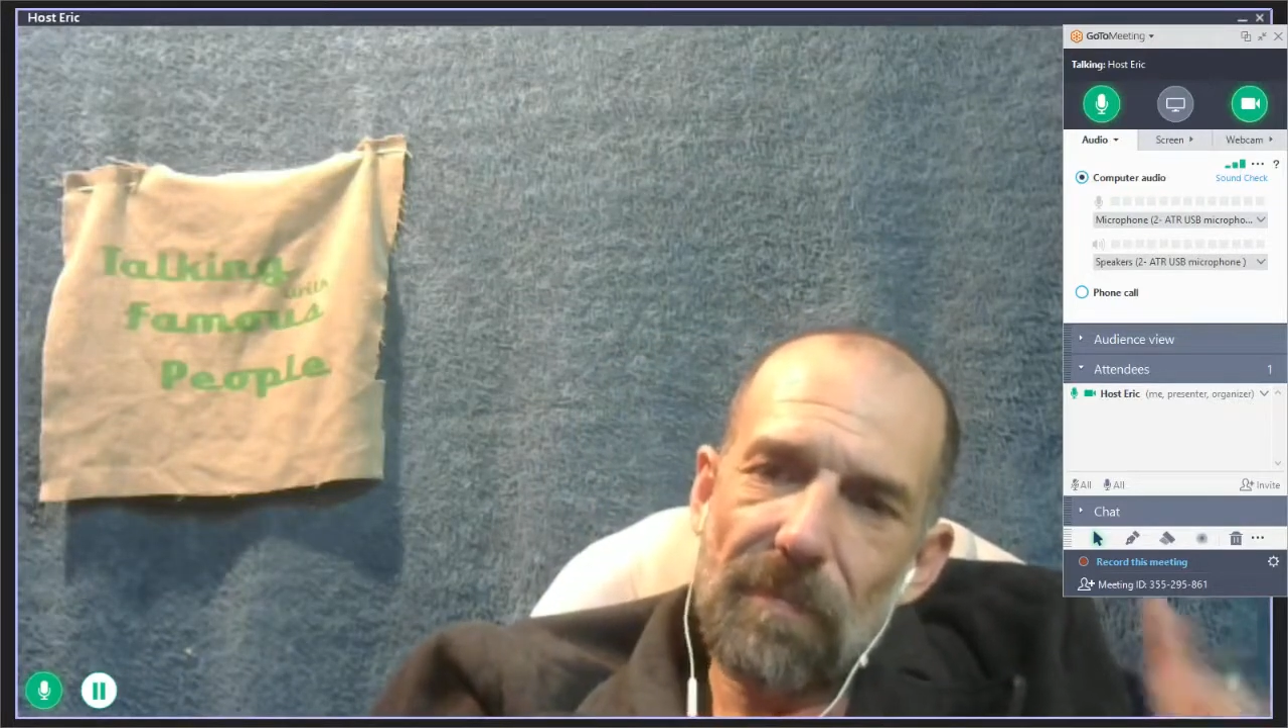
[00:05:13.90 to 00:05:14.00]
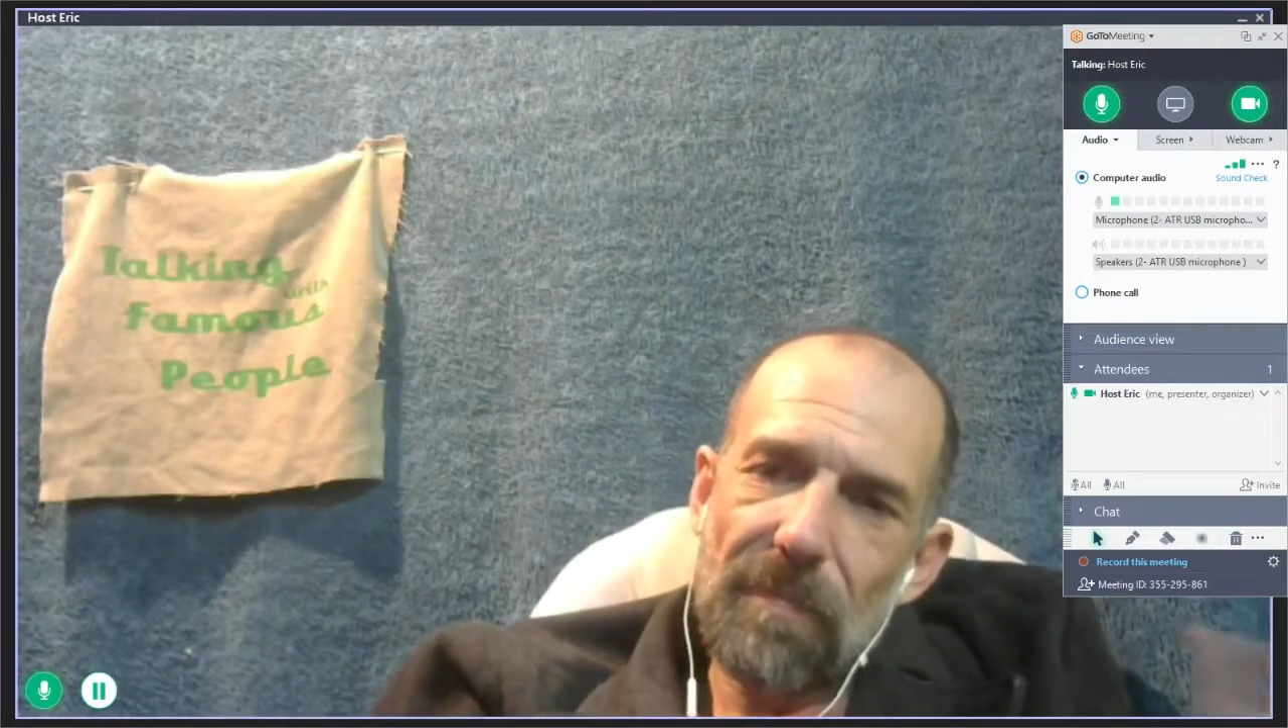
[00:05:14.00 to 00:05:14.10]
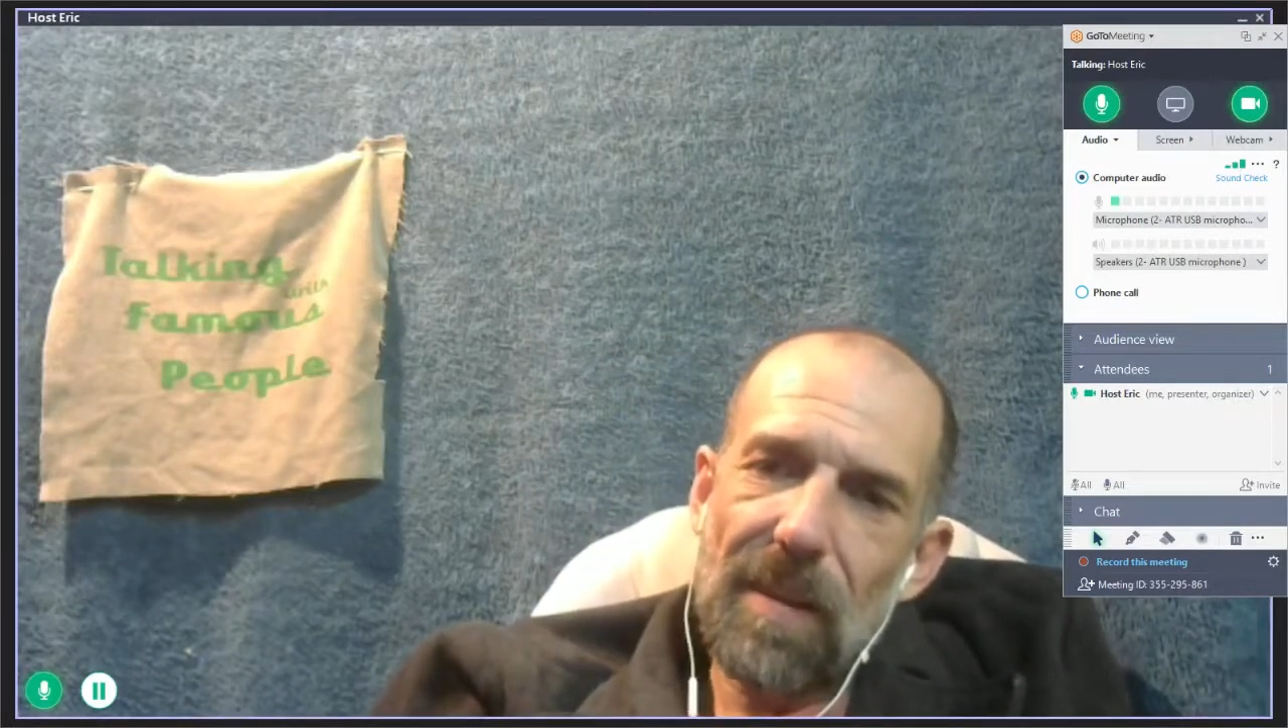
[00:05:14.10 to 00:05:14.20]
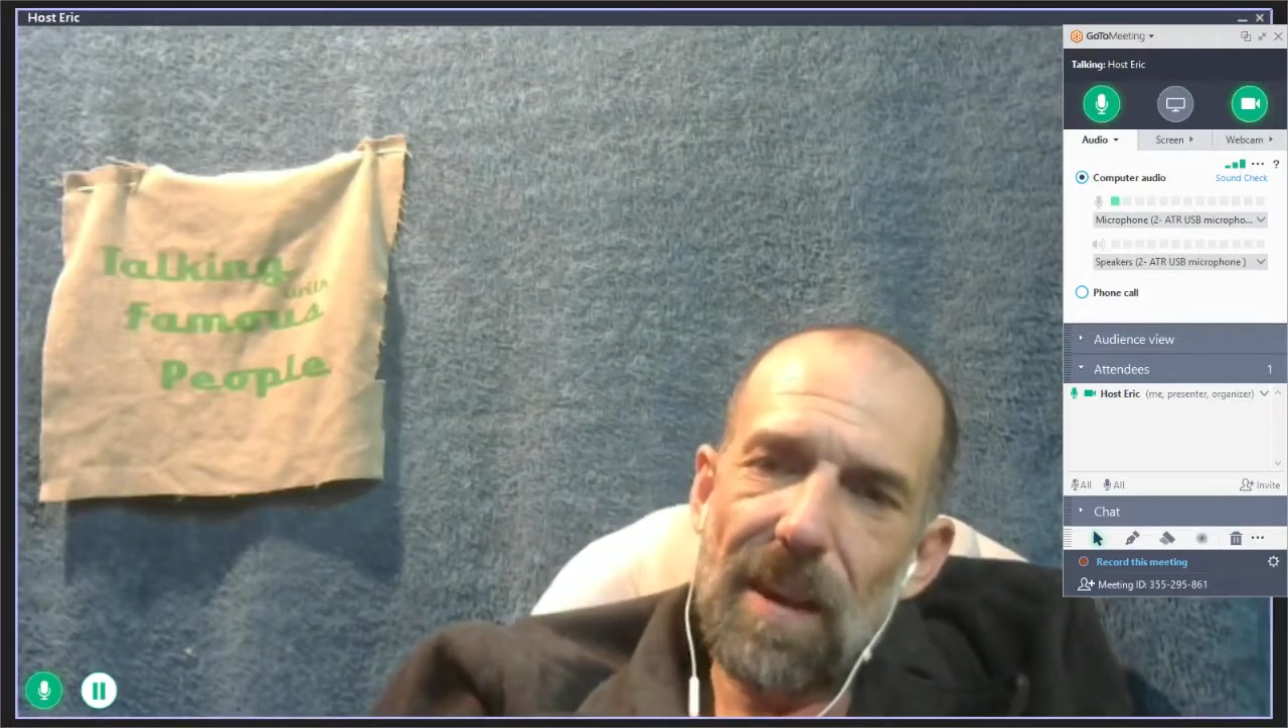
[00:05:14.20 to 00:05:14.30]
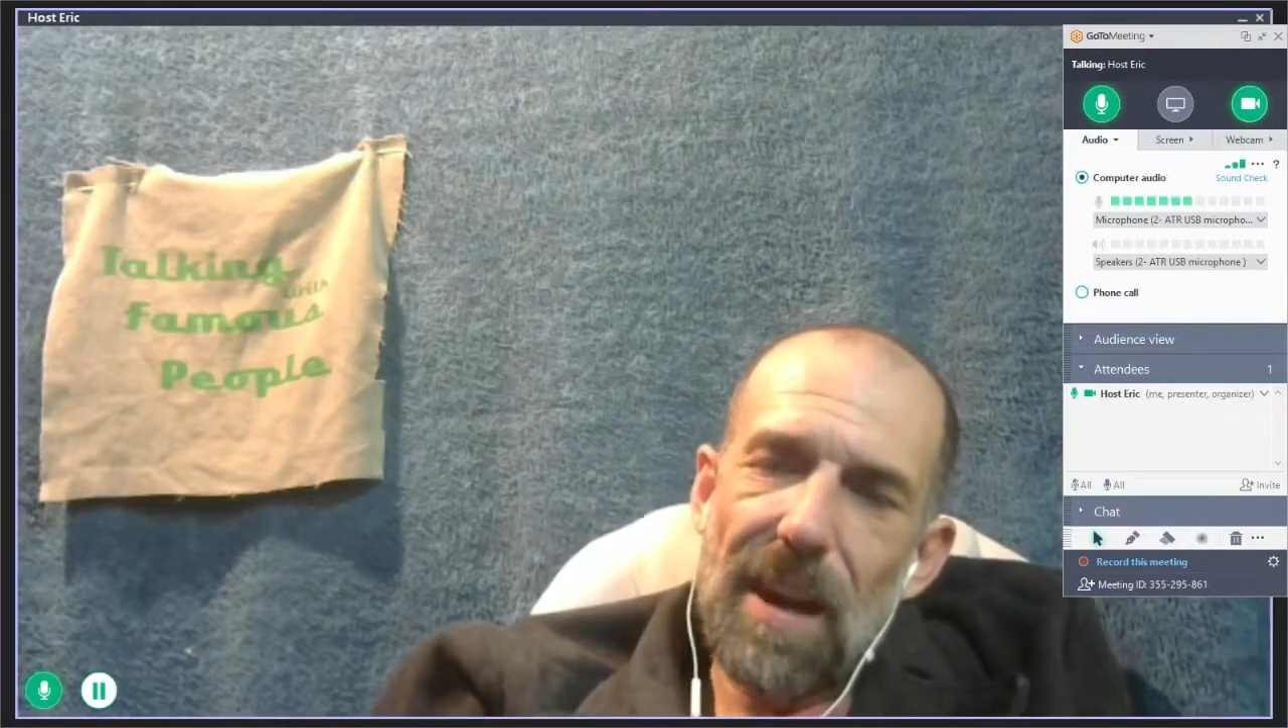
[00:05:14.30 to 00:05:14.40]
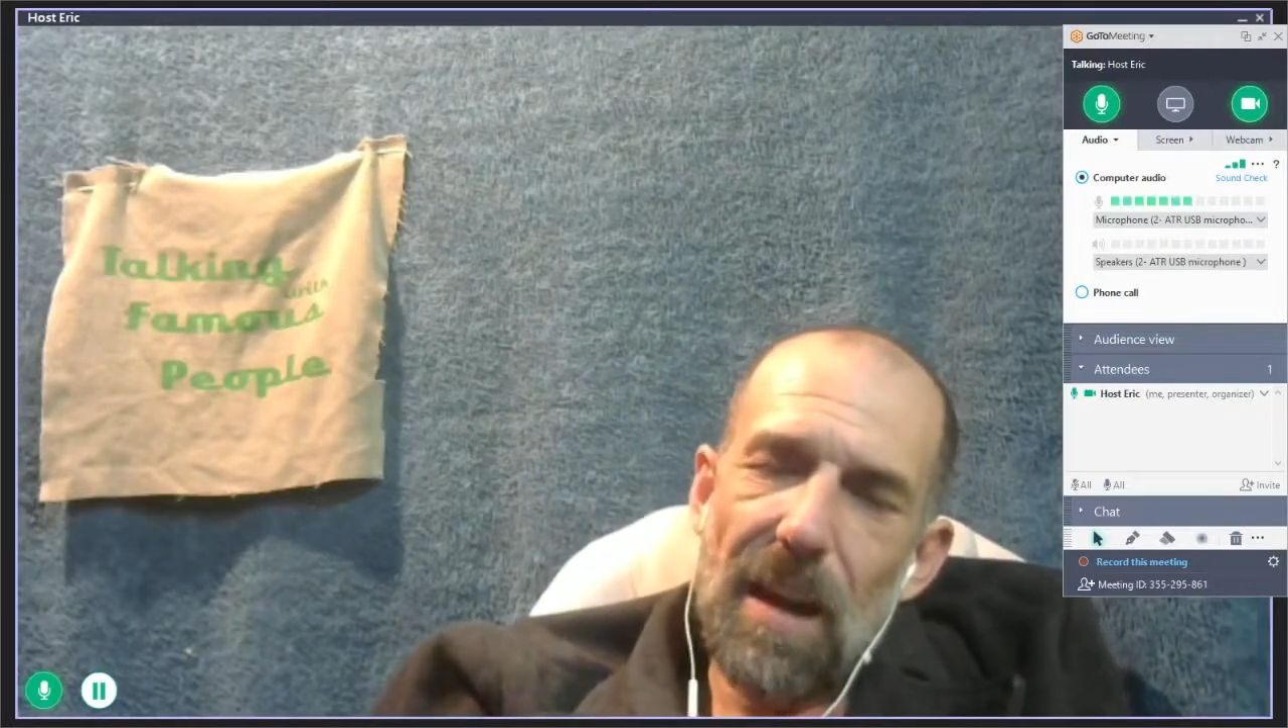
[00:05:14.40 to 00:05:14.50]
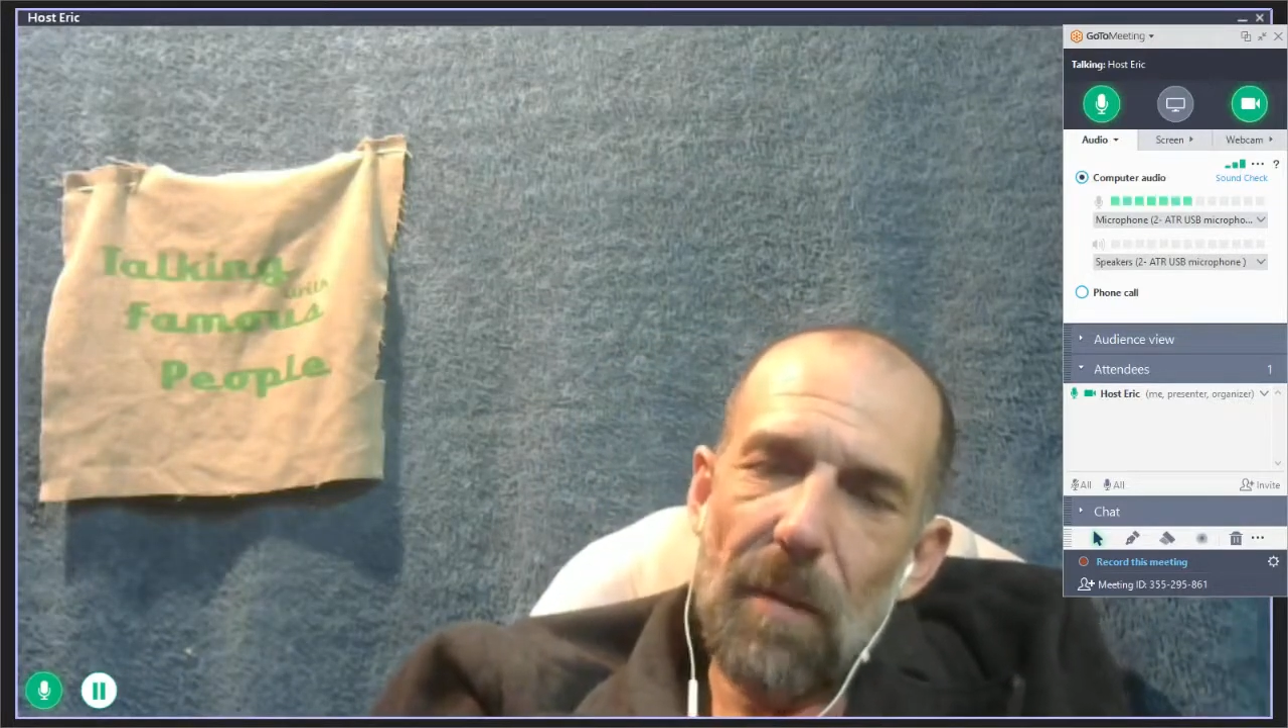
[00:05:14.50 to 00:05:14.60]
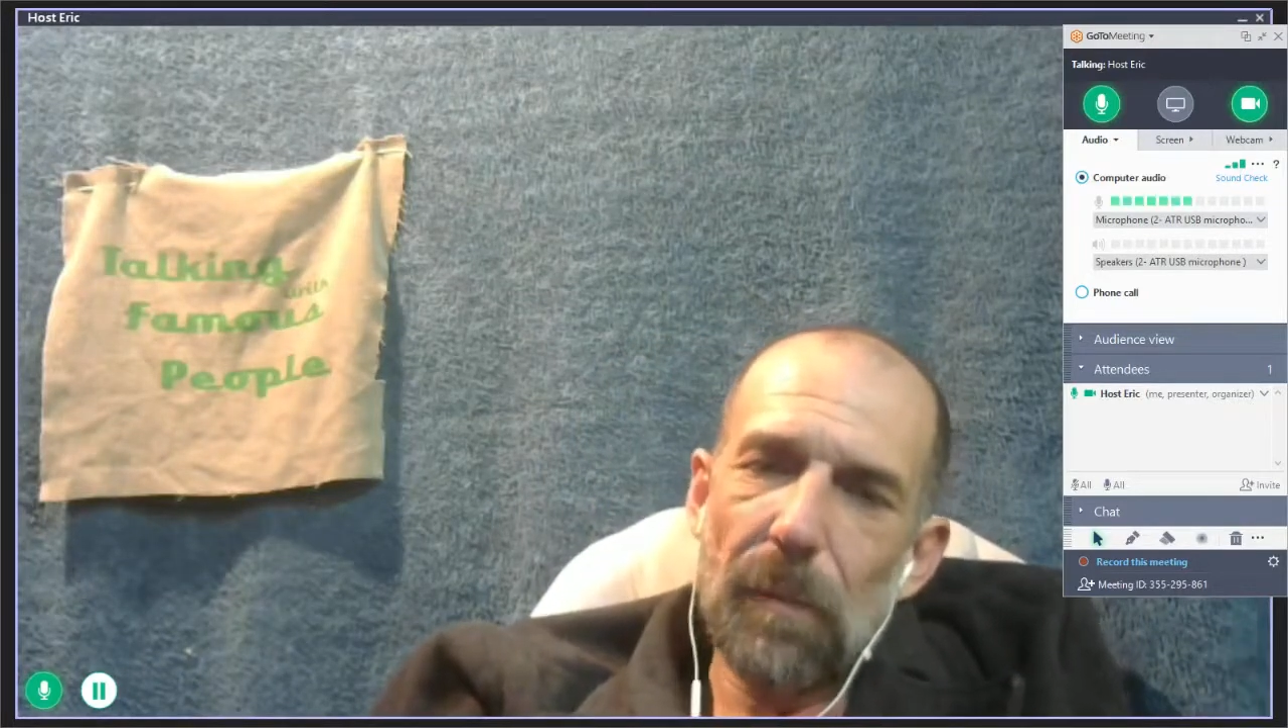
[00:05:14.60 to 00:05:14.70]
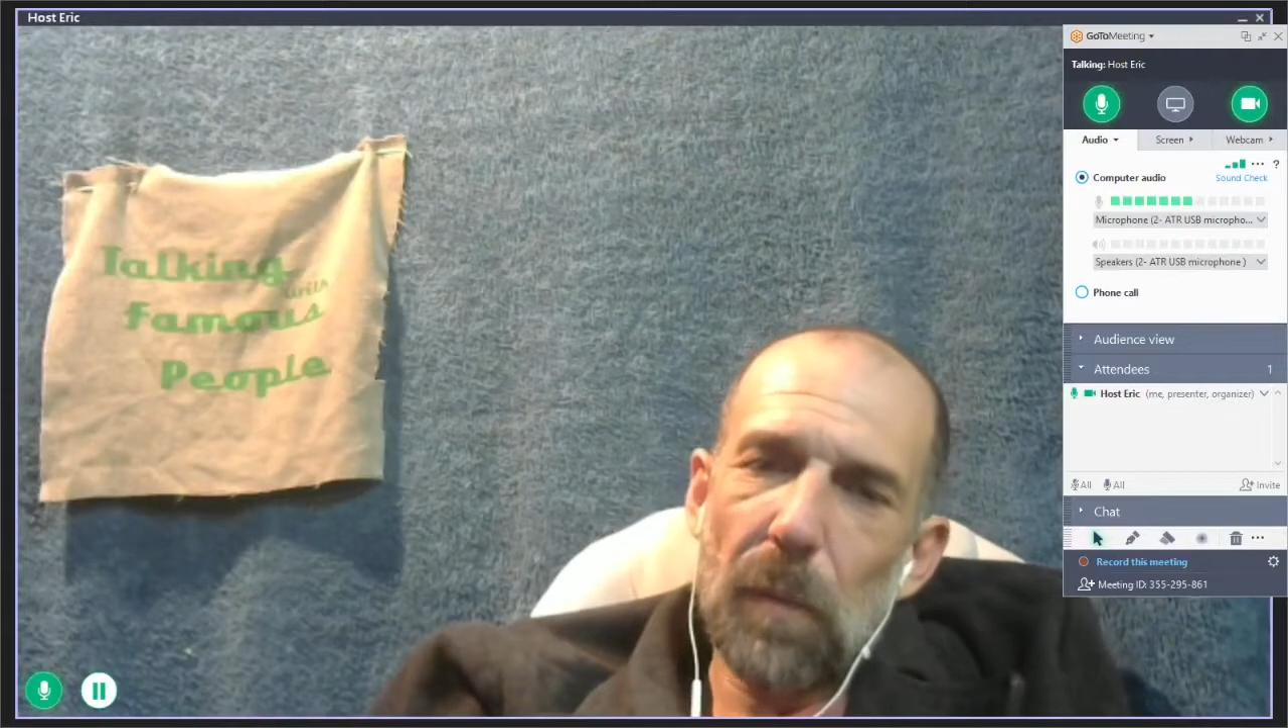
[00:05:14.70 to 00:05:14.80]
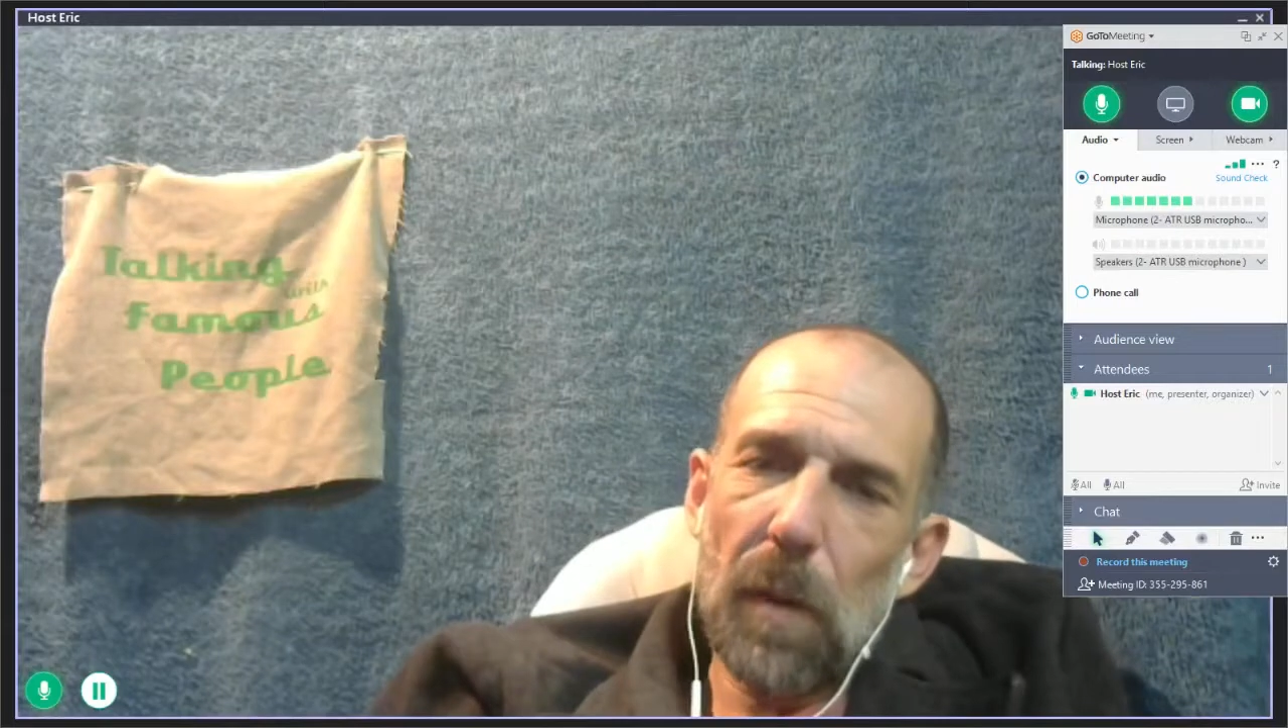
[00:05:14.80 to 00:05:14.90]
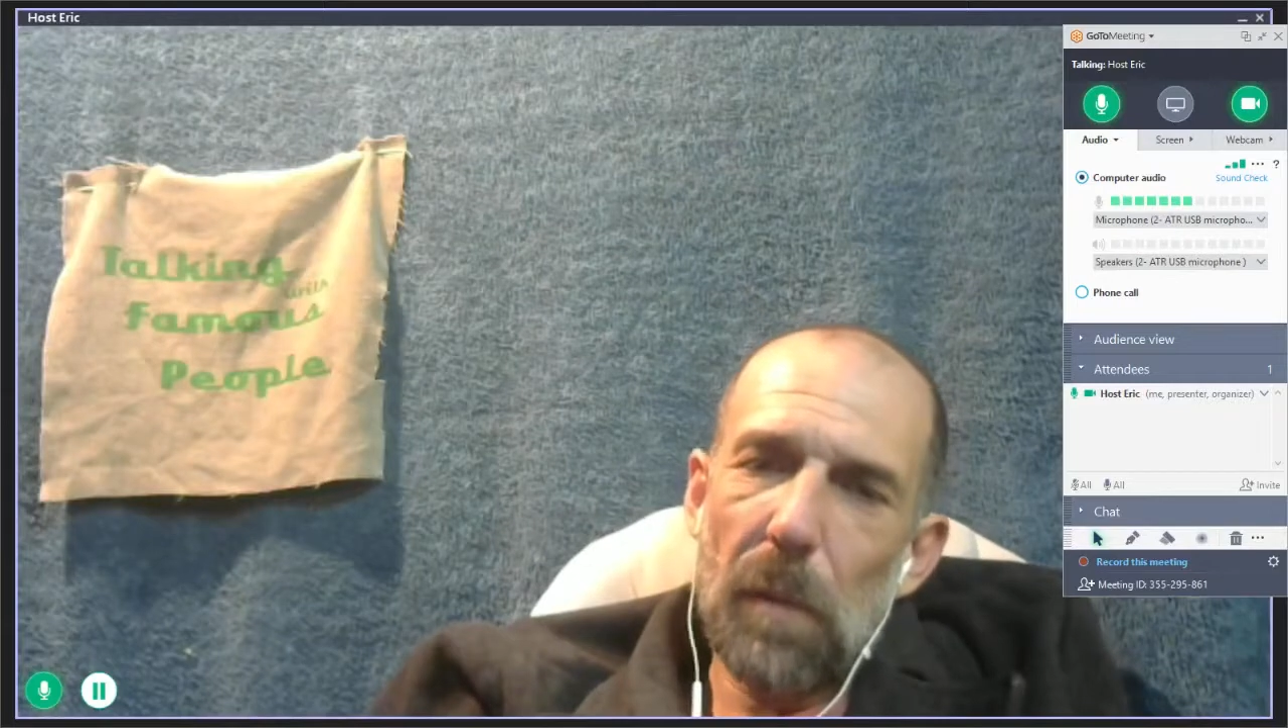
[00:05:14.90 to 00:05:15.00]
And but